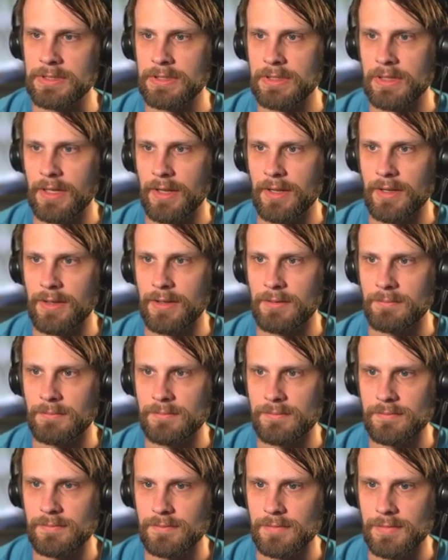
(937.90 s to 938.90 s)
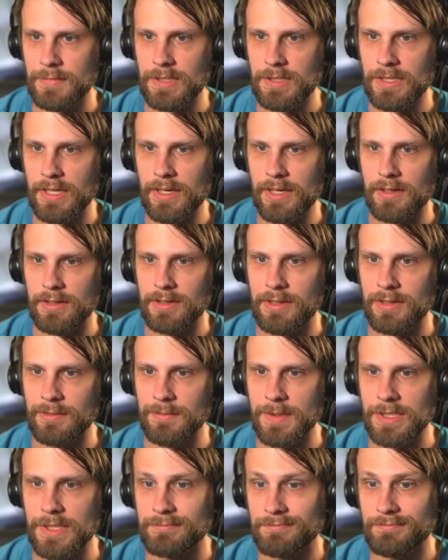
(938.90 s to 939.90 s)
um, yeah, I
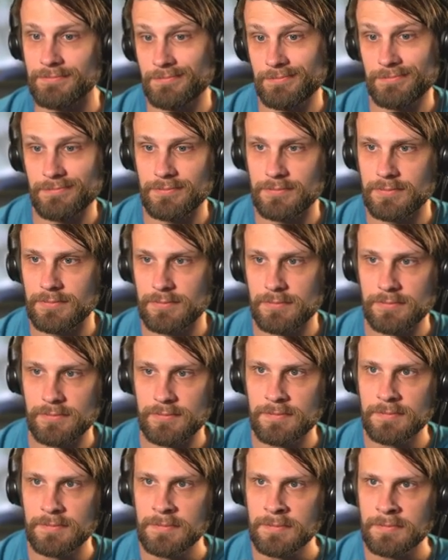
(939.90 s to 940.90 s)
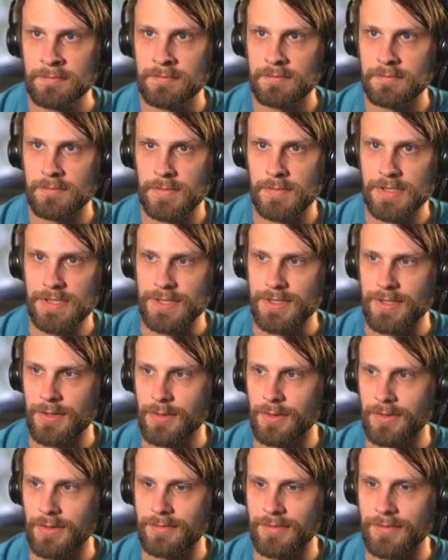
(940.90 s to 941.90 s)
mean, this is
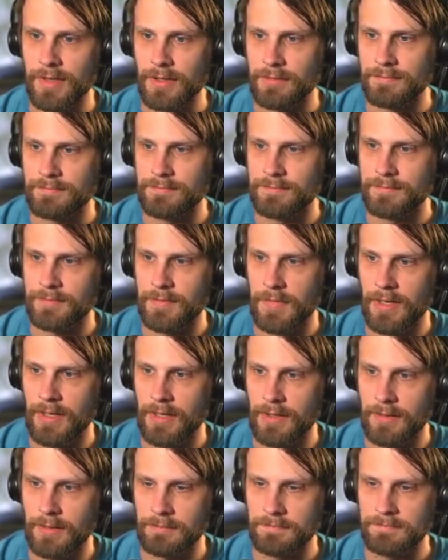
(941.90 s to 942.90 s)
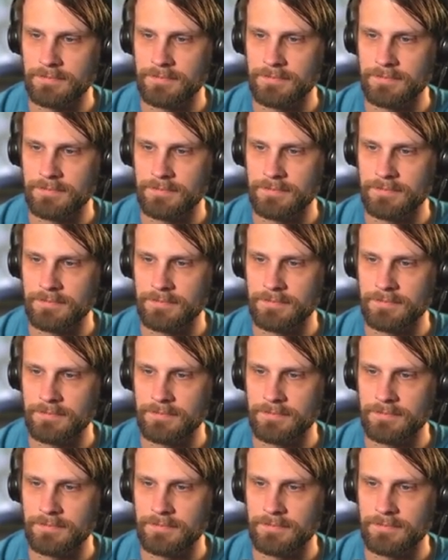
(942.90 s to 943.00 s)
totally fine. Um,